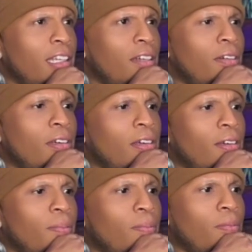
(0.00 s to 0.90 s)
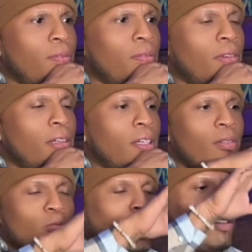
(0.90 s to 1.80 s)
their
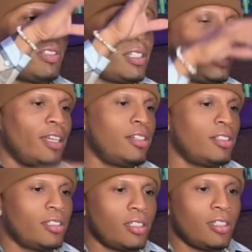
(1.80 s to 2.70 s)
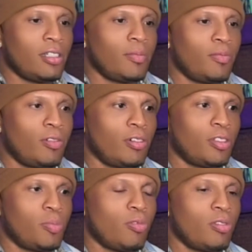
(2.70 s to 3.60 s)
one of the centers for
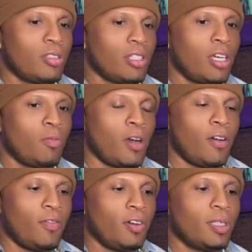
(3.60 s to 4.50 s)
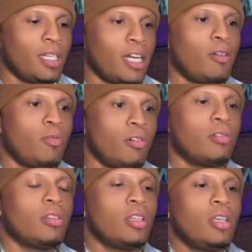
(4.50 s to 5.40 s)
sports. I fought there. I won.